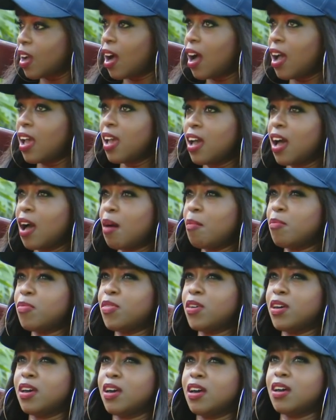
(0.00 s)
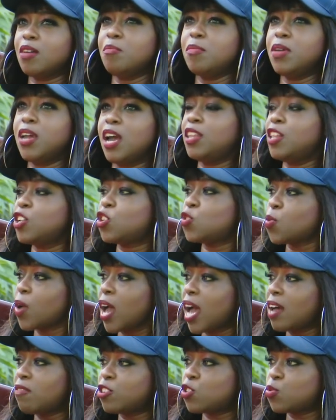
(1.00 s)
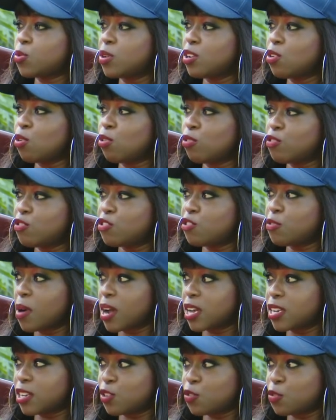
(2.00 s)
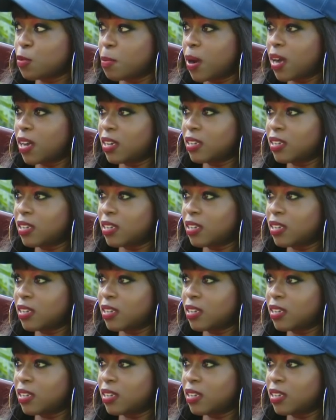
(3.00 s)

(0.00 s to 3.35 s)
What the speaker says: I am I have a twin called Ujirwa Katatumba.